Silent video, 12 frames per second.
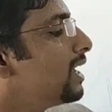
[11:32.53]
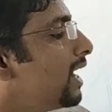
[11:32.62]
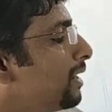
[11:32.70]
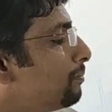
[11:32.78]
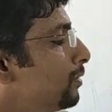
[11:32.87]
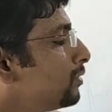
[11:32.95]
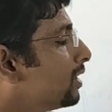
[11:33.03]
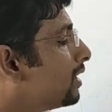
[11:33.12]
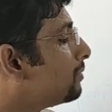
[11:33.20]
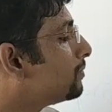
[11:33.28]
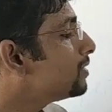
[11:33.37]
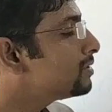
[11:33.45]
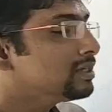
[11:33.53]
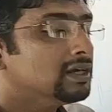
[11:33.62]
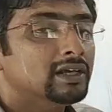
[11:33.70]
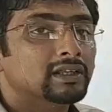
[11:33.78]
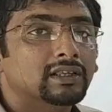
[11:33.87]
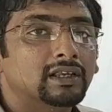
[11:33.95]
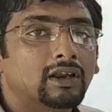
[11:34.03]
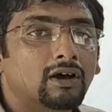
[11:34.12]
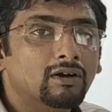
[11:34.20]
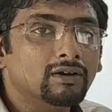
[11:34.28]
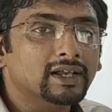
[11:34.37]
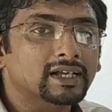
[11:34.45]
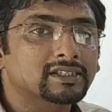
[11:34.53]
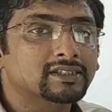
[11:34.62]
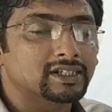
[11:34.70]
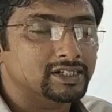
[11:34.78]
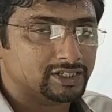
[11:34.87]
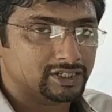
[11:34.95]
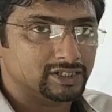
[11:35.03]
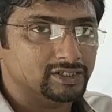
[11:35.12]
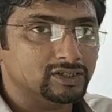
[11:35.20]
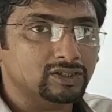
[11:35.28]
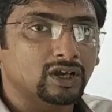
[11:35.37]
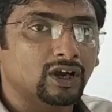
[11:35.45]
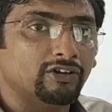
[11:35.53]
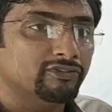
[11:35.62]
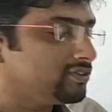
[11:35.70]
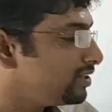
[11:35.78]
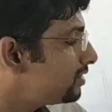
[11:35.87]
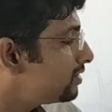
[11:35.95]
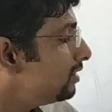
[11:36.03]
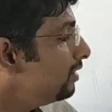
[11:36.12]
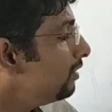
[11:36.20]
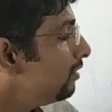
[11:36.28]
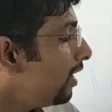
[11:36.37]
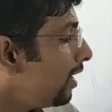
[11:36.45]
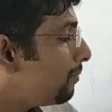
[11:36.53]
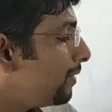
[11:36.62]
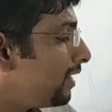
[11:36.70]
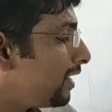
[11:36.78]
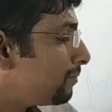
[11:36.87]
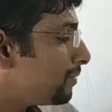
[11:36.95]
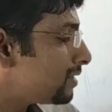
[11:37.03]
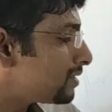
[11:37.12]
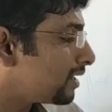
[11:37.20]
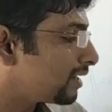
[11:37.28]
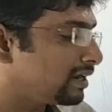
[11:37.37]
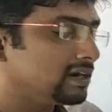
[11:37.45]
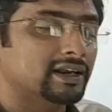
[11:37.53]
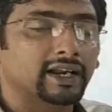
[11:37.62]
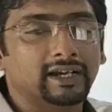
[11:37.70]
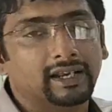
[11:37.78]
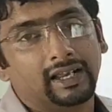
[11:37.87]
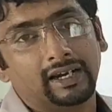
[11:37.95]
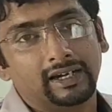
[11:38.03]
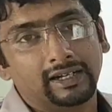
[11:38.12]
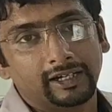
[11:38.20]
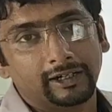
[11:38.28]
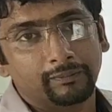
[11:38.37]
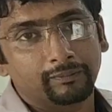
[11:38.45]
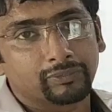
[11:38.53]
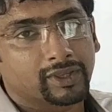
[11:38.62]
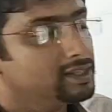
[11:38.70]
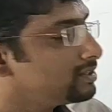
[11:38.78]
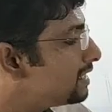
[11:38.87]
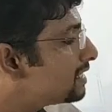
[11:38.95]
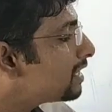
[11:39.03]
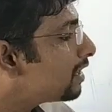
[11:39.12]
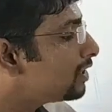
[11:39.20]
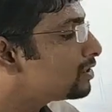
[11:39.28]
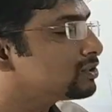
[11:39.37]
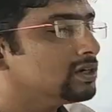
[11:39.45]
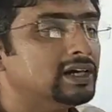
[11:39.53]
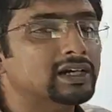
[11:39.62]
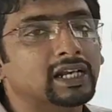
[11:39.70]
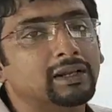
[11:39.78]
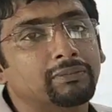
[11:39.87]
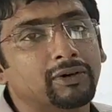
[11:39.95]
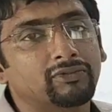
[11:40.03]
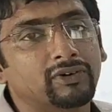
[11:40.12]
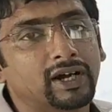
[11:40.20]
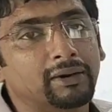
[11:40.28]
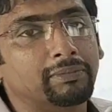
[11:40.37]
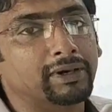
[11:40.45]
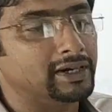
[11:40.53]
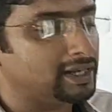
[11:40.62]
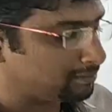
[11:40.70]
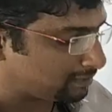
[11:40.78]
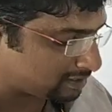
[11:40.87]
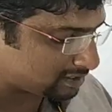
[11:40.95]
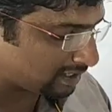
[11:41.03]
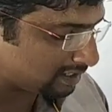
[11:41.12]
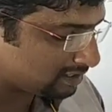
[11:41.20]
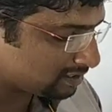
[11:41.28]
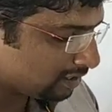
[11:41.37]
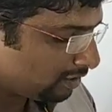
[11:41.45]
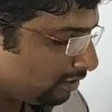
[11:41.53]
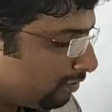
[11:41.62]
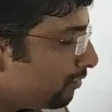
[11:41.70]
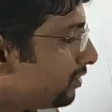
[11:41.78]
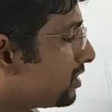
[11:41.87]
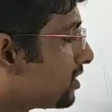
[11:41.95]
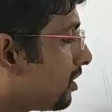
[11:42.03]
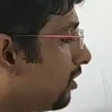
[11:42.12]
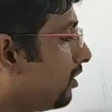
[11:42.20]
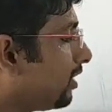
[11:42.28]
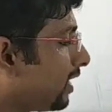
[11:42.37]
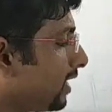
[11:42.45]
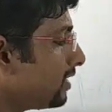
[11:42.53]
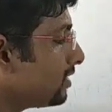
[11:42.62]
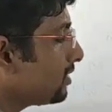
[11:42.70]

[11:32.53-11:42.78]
hypothalamus, the long extensions of this ependymal circle get connected. These are also a type of ependymal cells which called as.